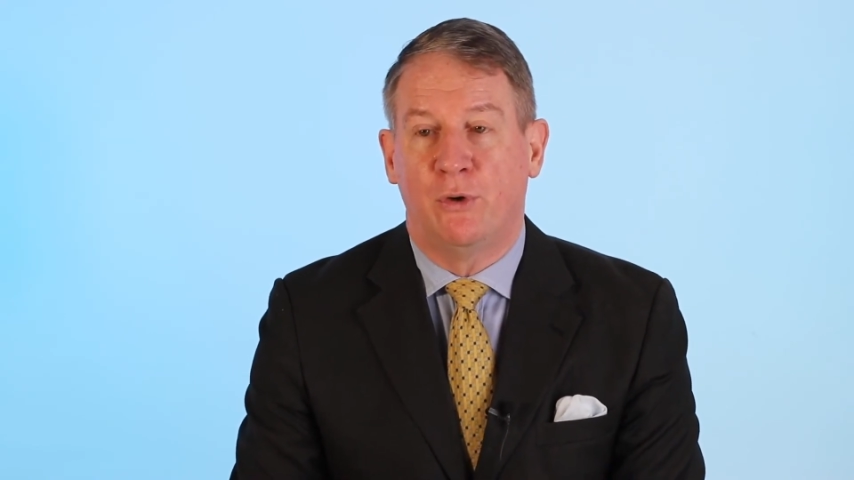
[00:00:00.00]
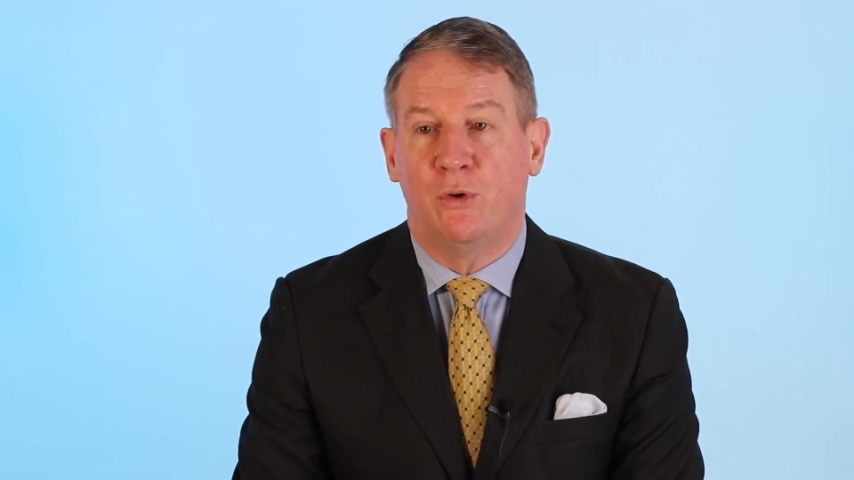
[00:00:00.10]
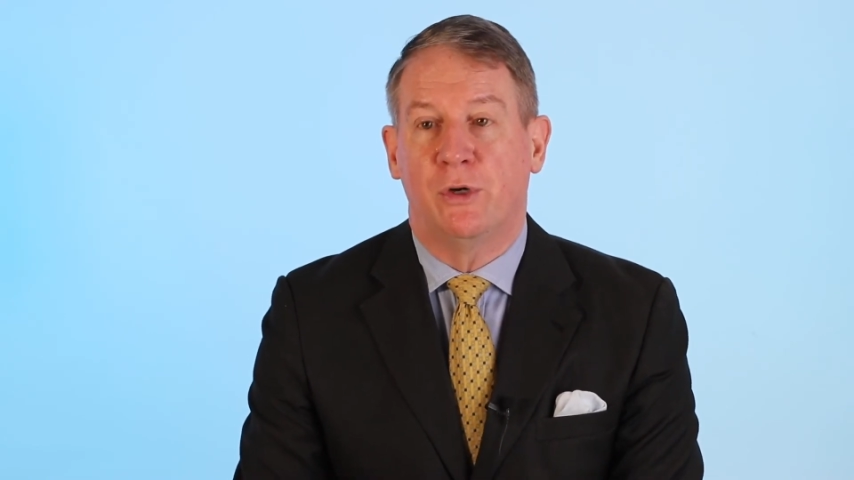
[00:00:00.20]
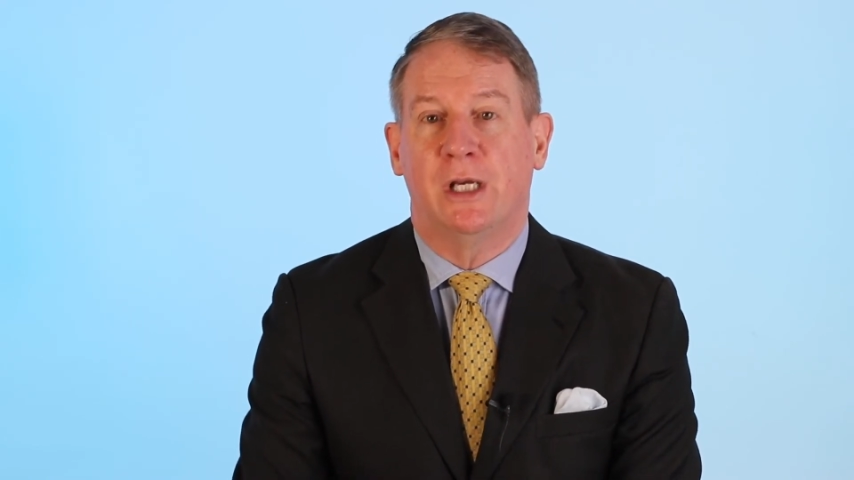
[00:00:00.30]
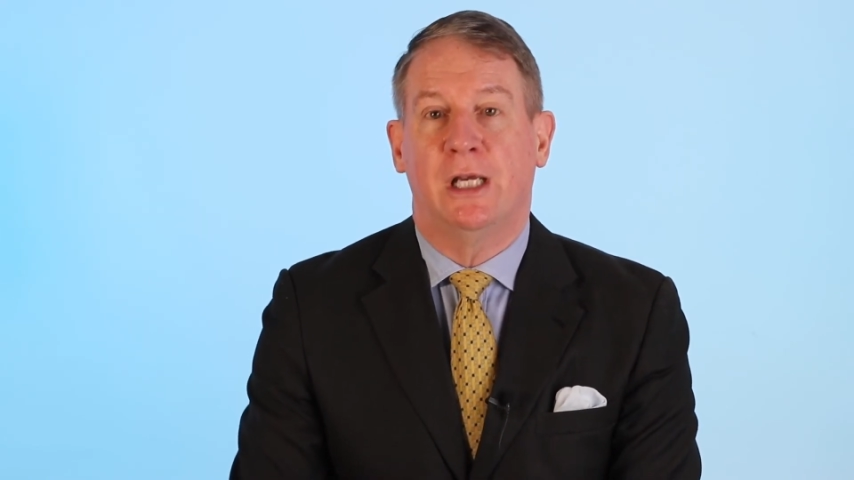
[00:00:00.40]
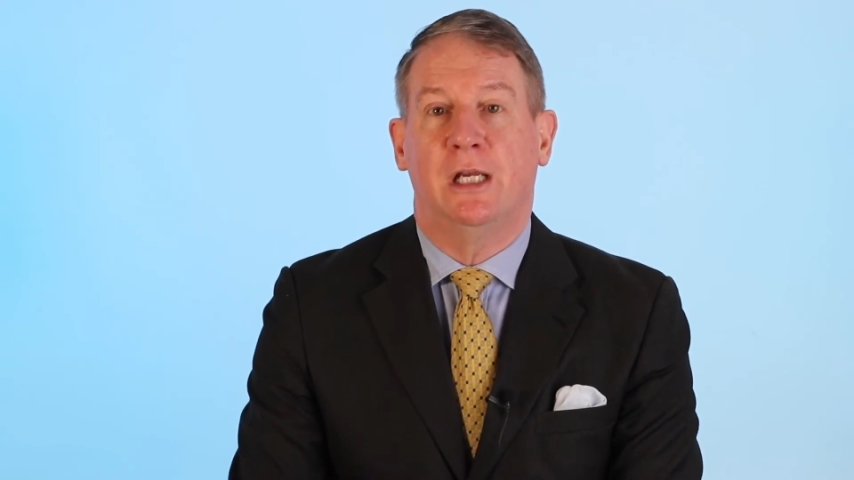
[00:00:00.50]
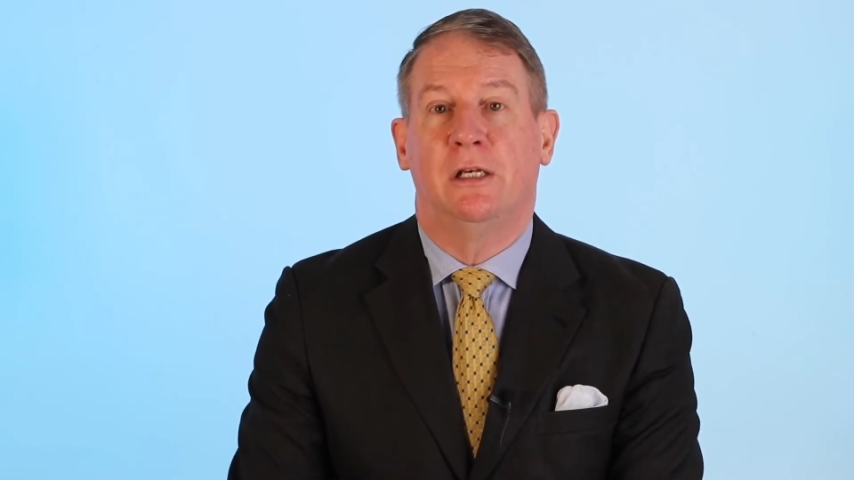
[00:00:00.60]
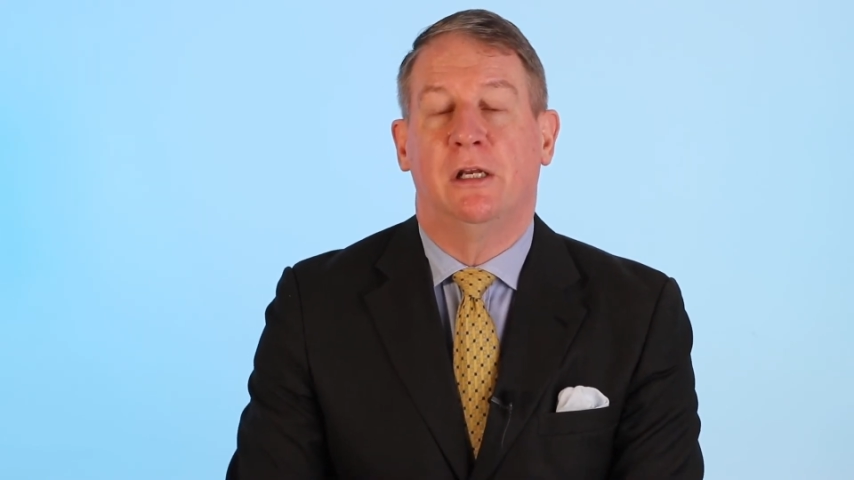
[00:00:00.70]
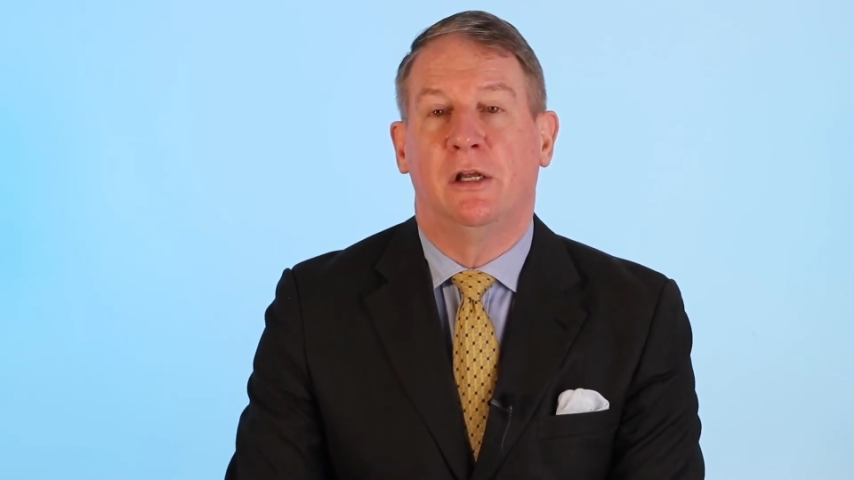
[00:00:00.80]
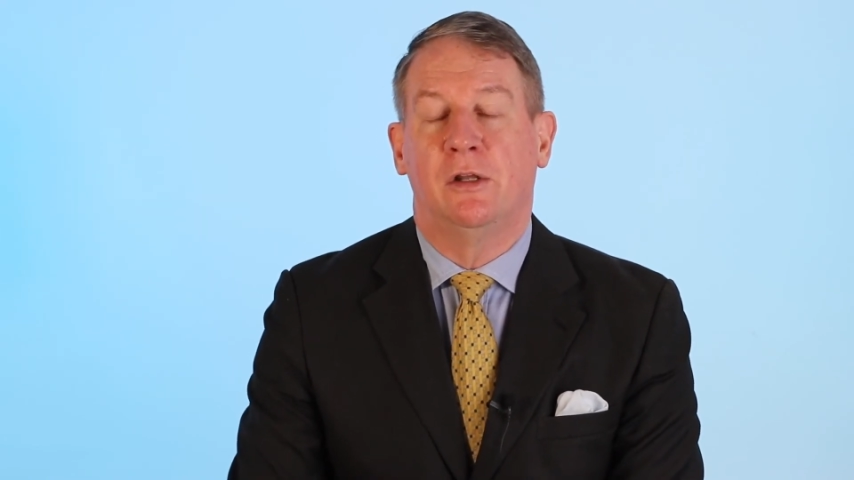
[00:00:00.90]
born
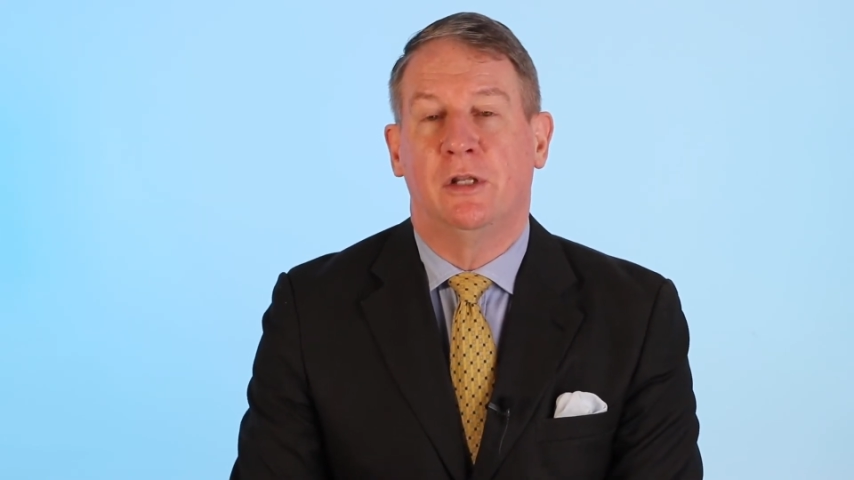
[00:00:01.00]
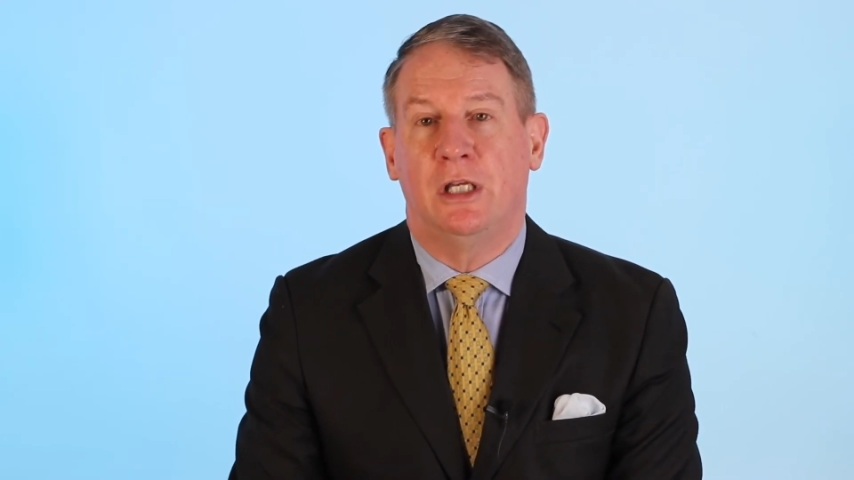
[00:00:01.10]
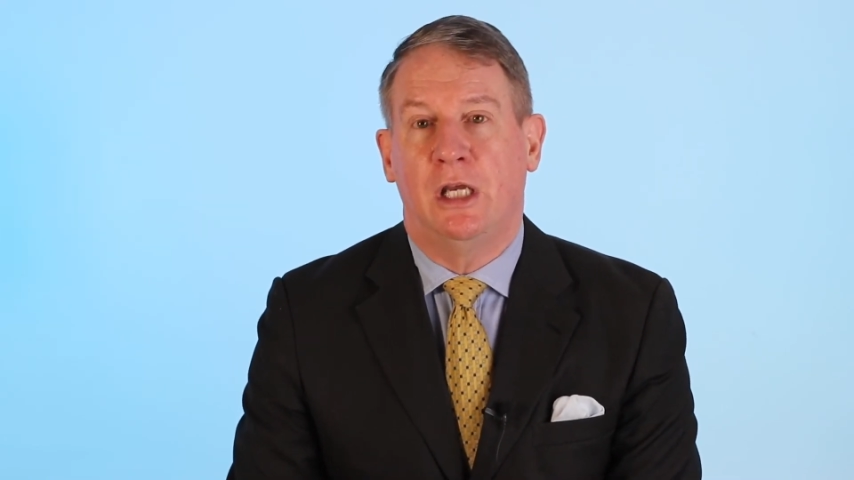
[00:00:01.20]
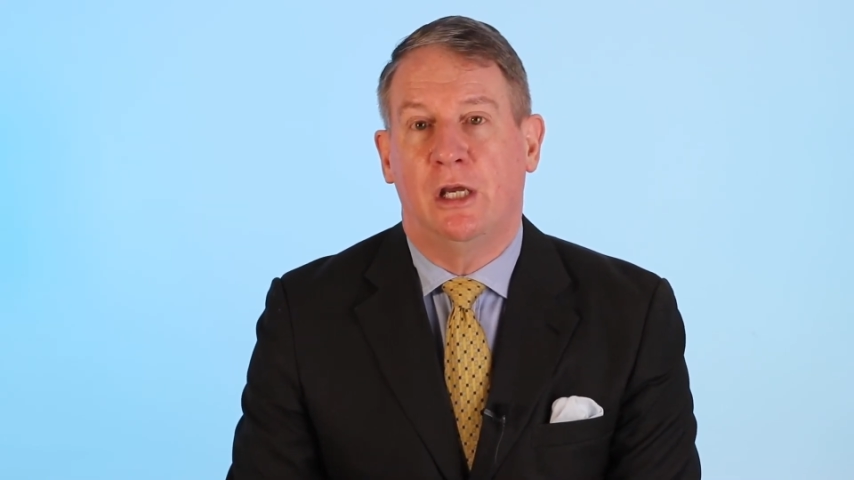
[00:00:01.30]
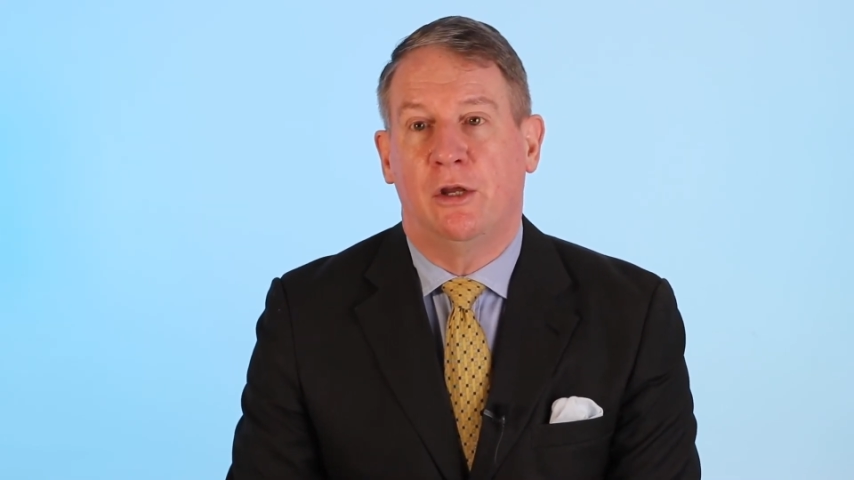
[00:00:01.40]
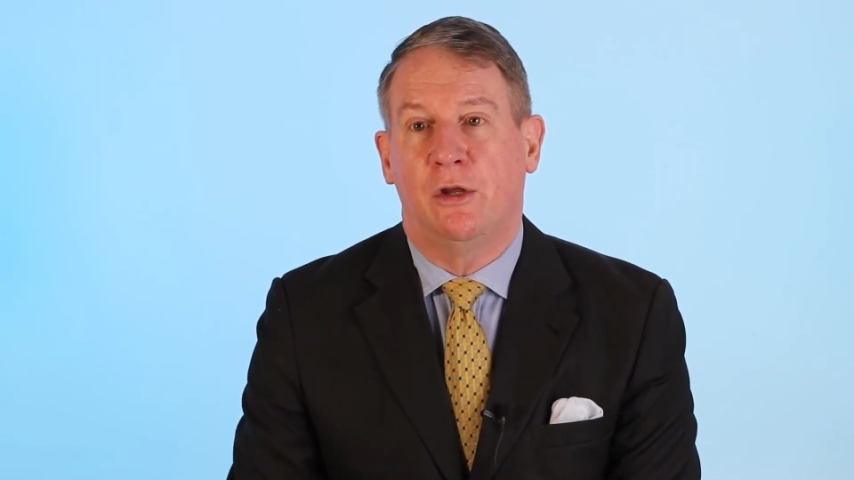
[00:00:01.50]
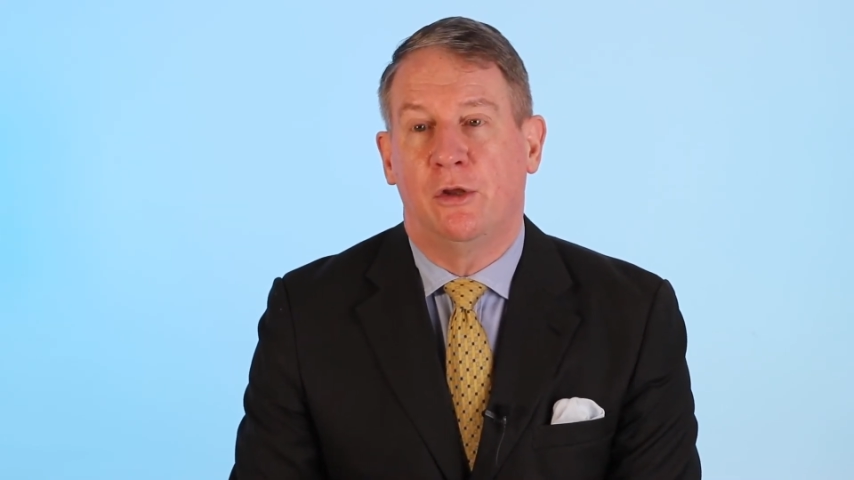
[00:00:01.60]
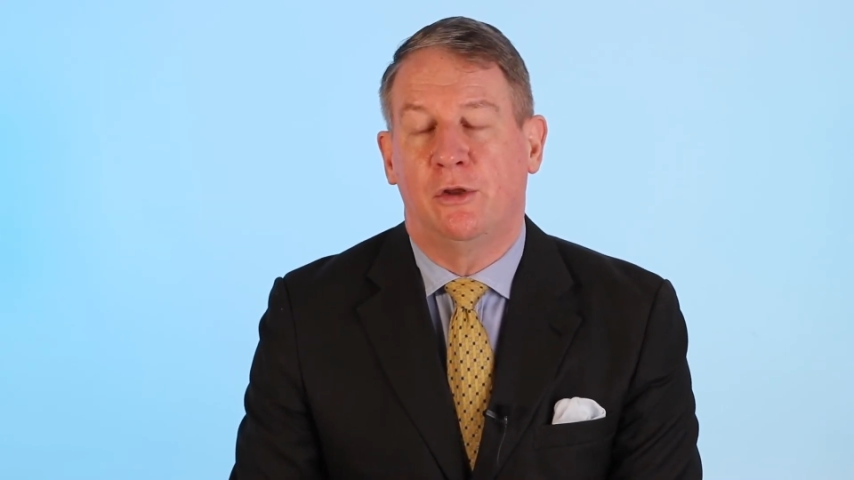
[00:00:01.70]
in the year